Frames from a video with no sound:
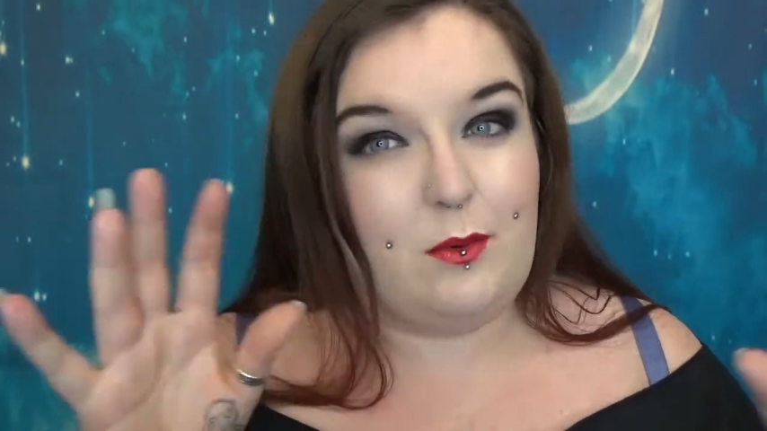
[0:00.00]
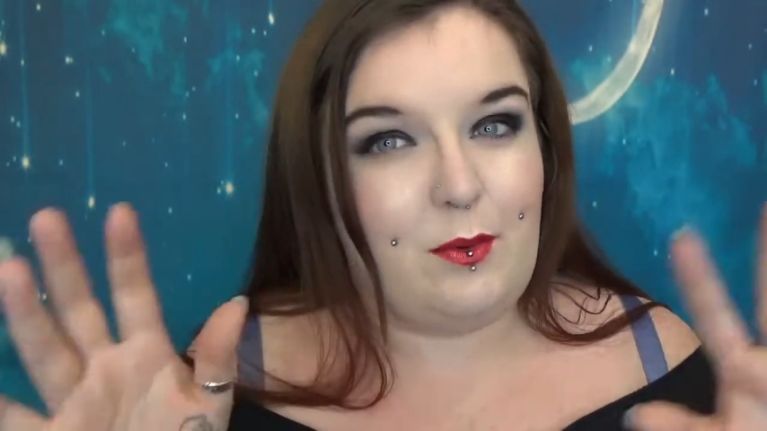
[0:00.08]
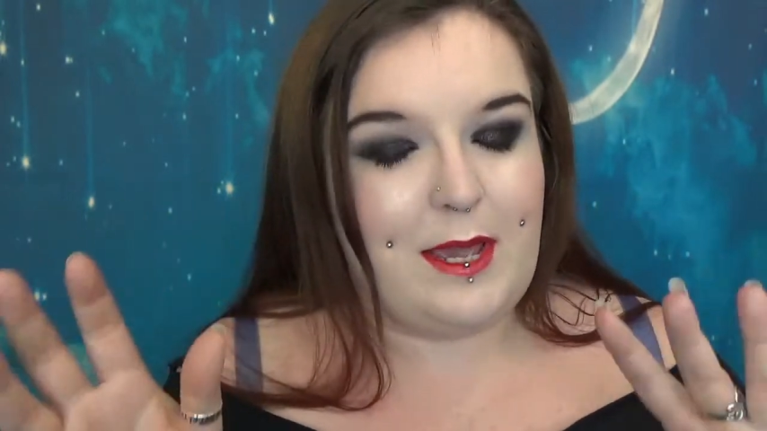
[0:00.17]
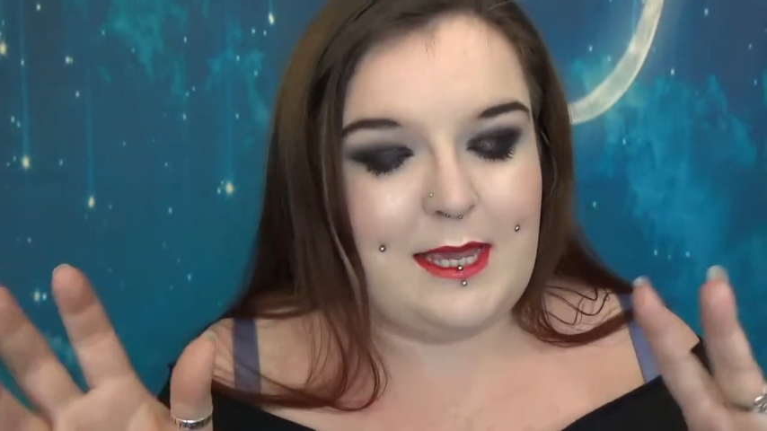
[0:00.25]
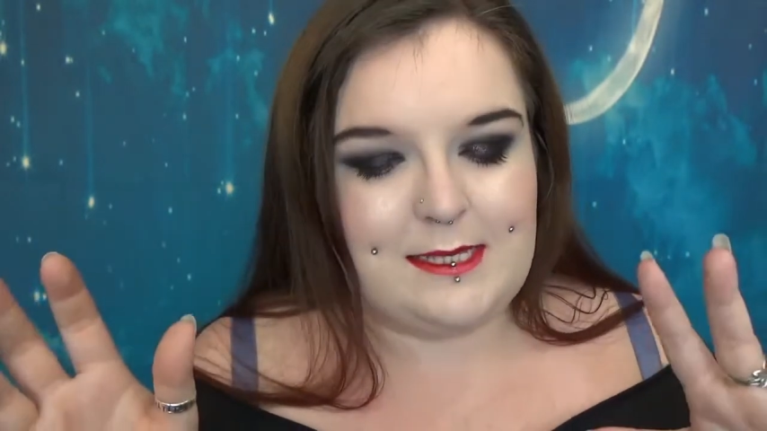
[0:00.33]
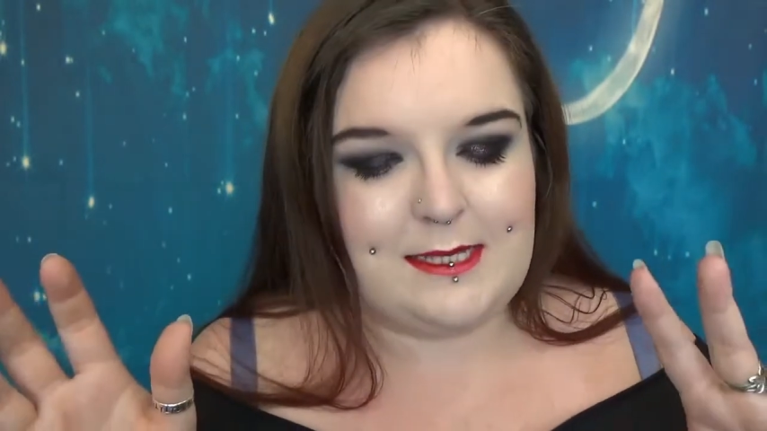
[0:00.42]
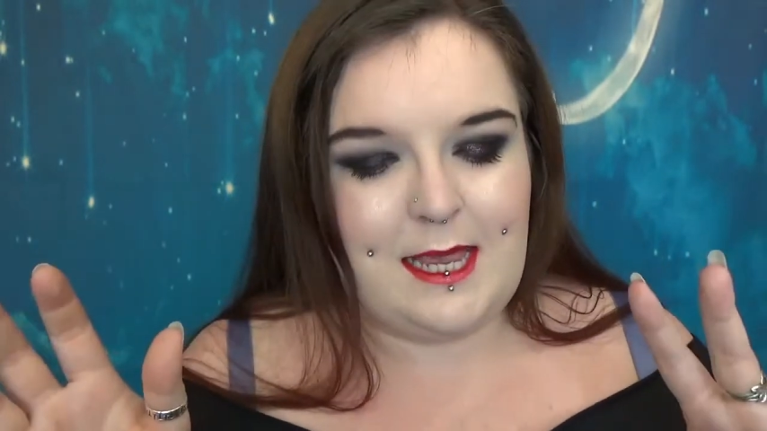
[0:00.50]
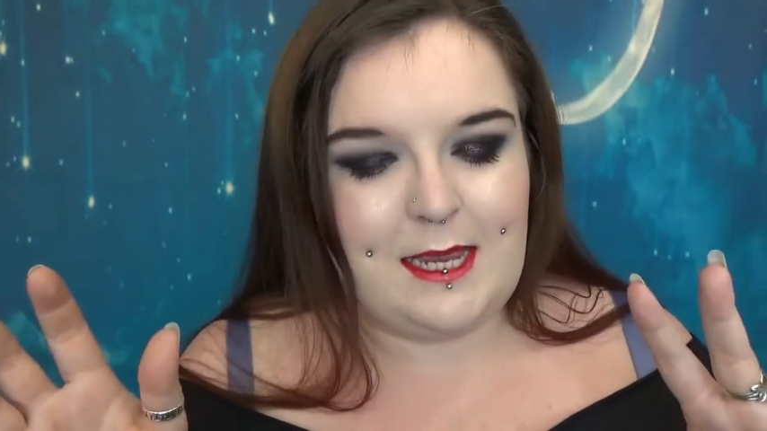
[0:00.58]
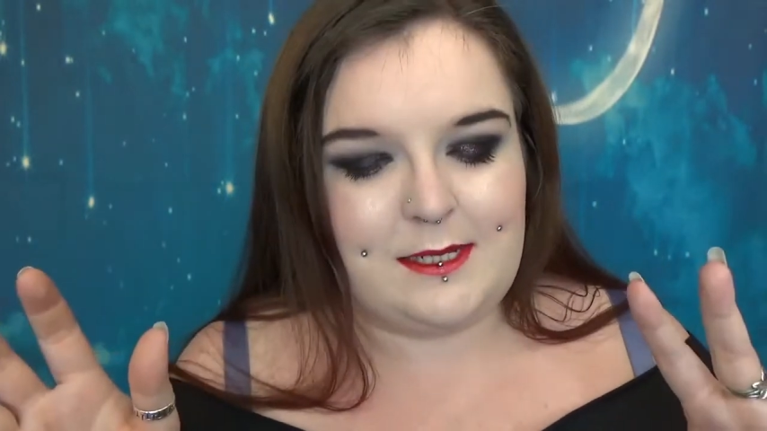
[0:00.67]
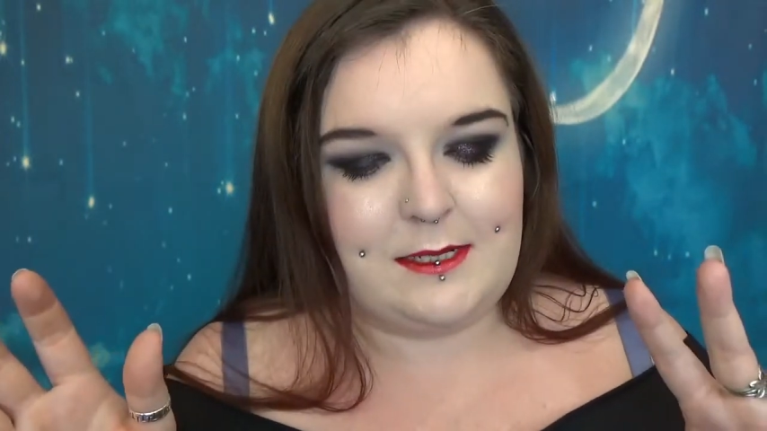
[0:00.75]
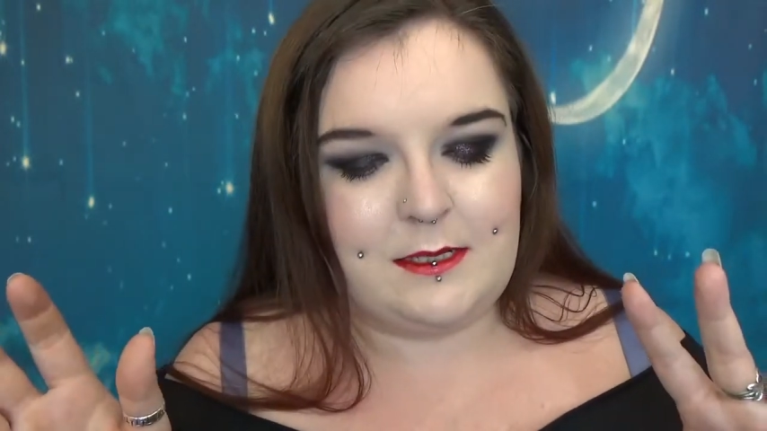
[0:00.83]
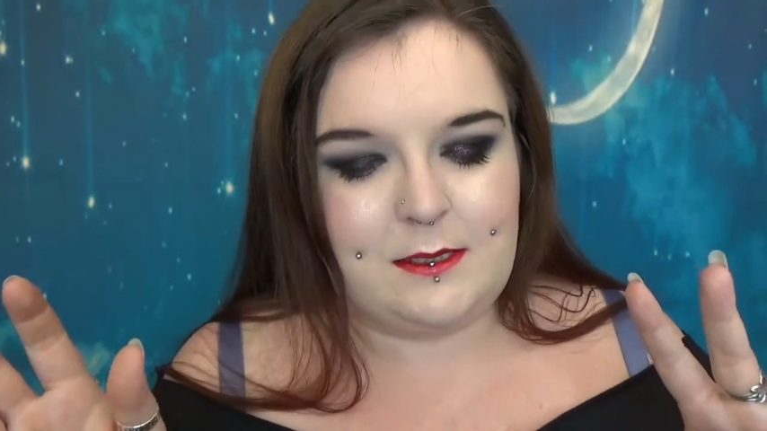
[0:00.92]
white
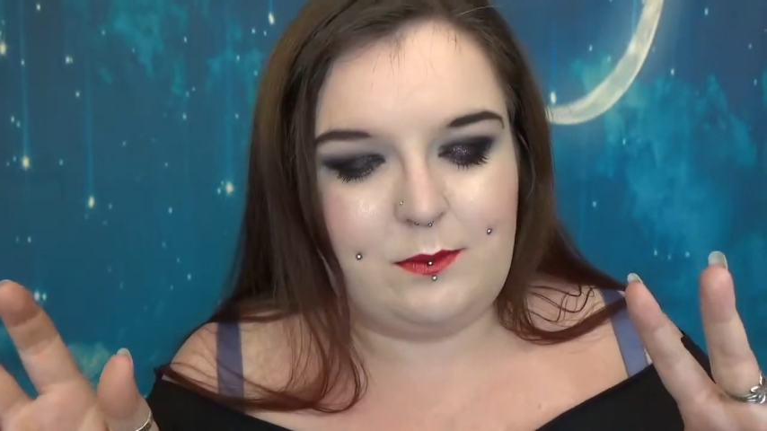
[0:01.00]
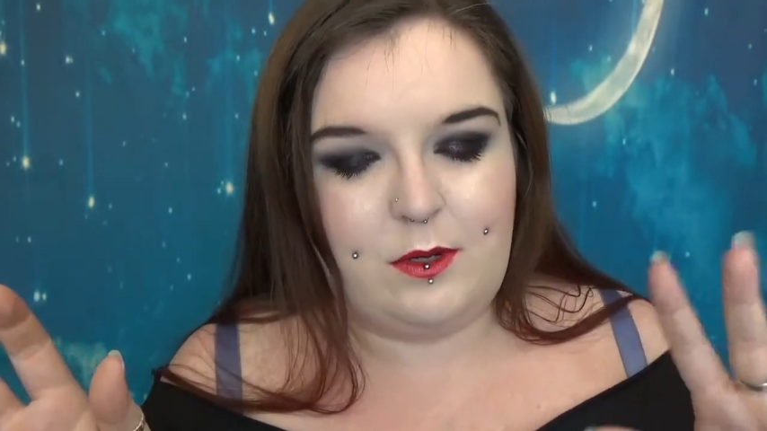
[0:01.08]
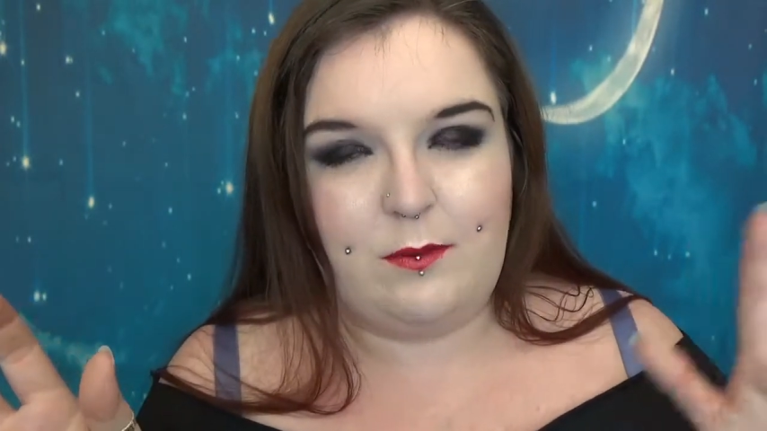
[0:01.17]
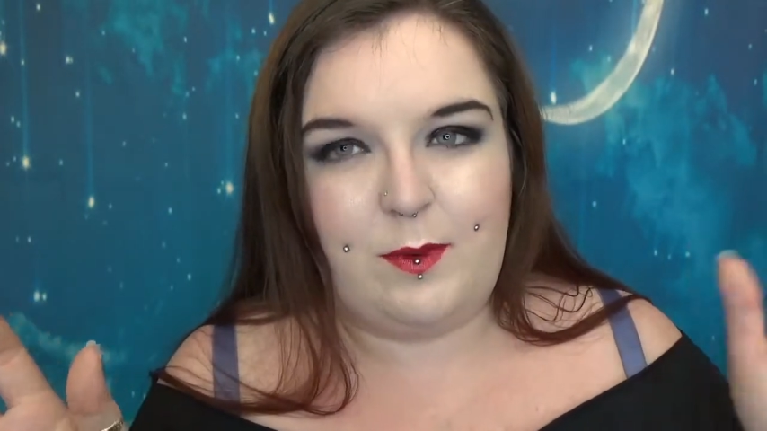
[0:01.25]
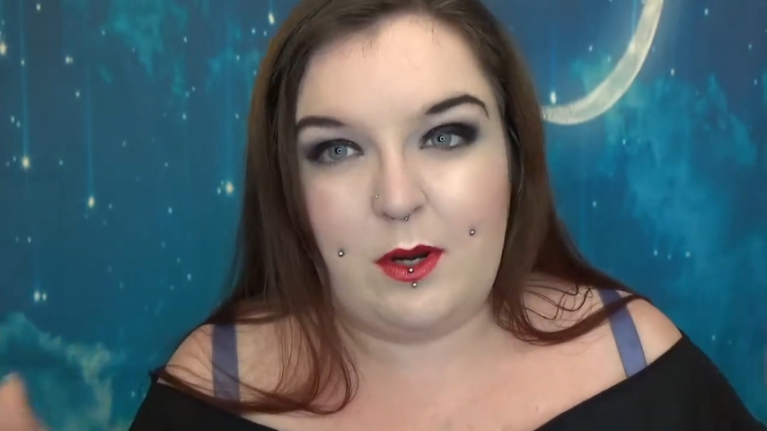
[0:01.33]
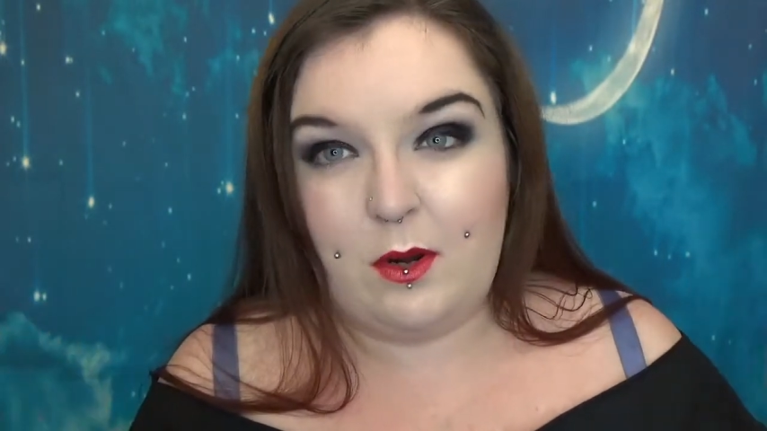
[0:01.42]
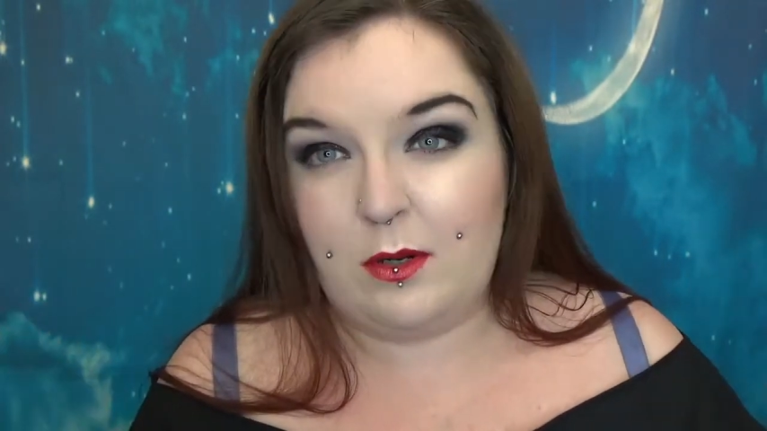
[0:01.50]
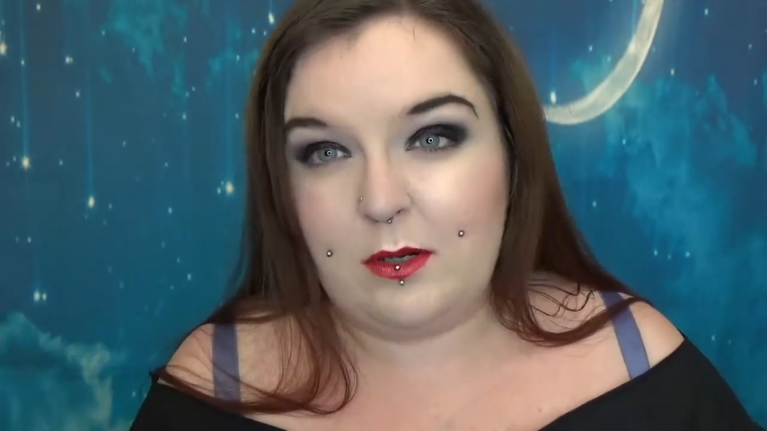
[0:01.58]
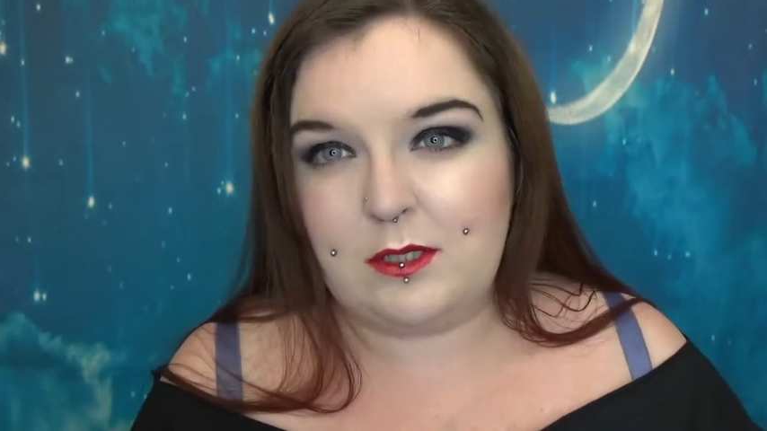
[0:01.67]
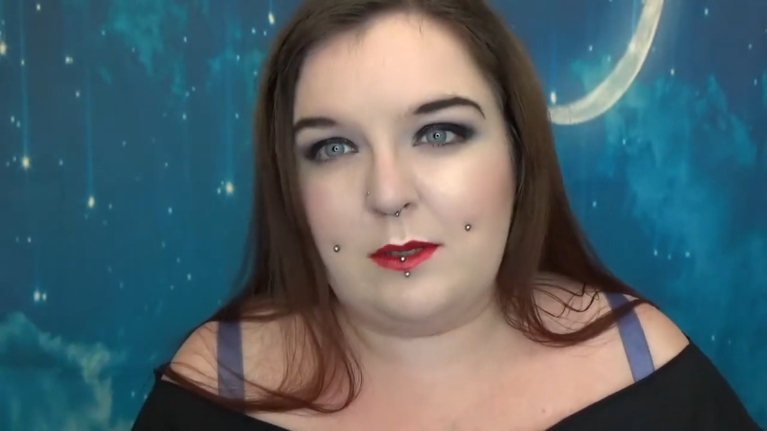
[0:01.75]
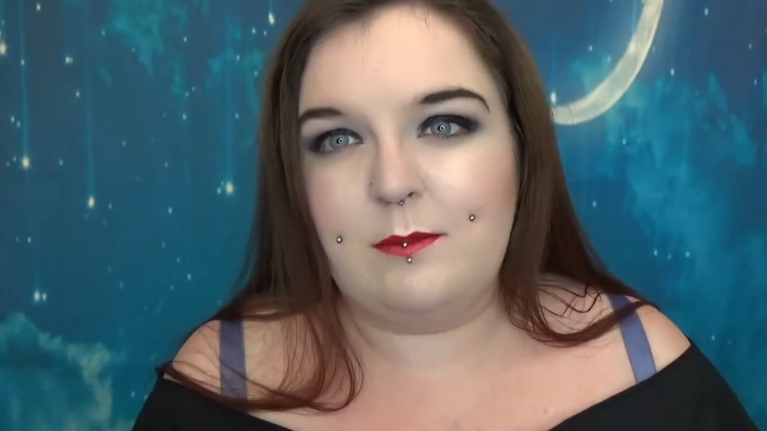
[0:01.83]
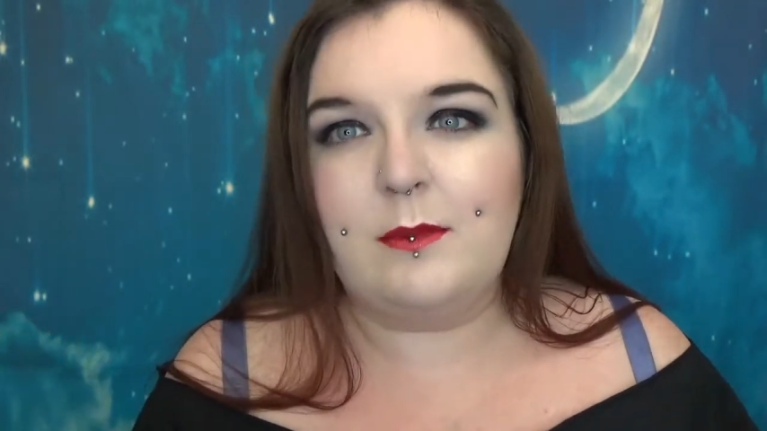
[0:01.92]
sections would have been
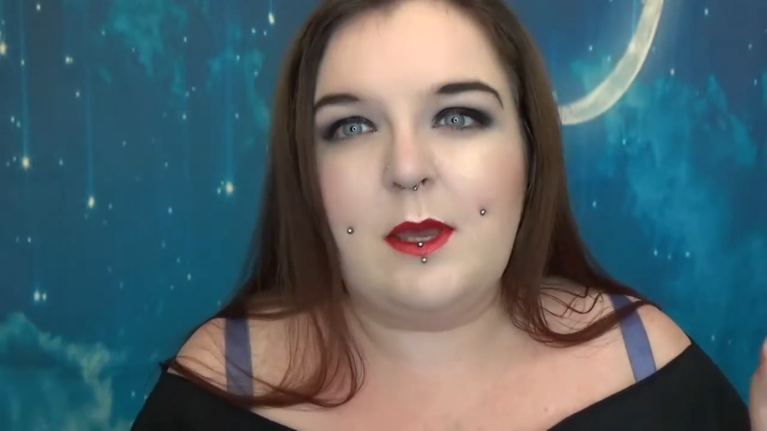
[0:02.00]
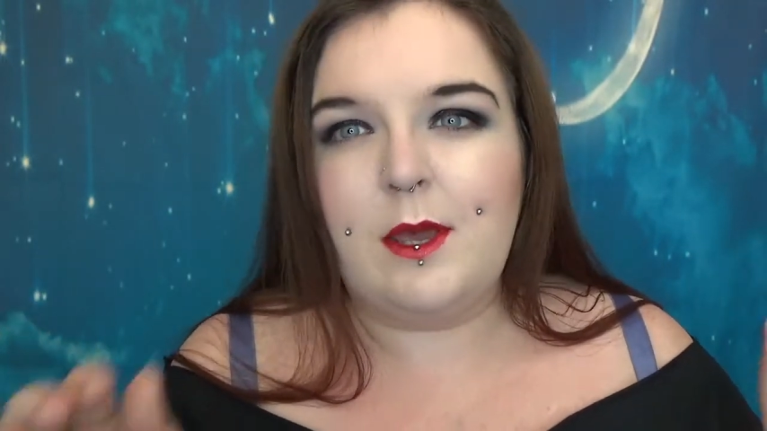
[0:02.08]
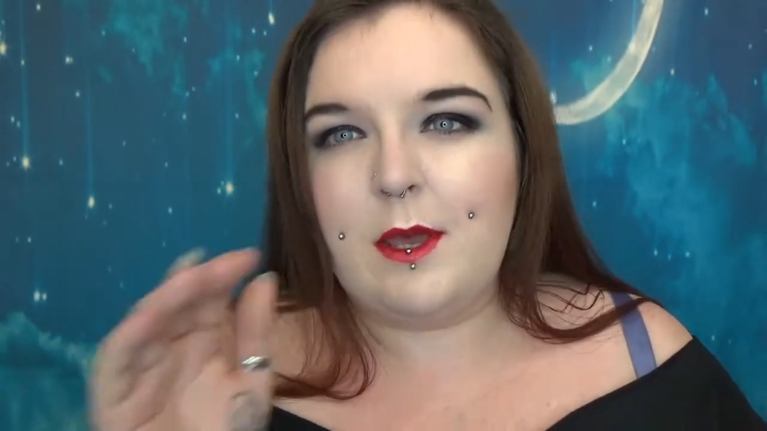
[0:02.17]
awesome.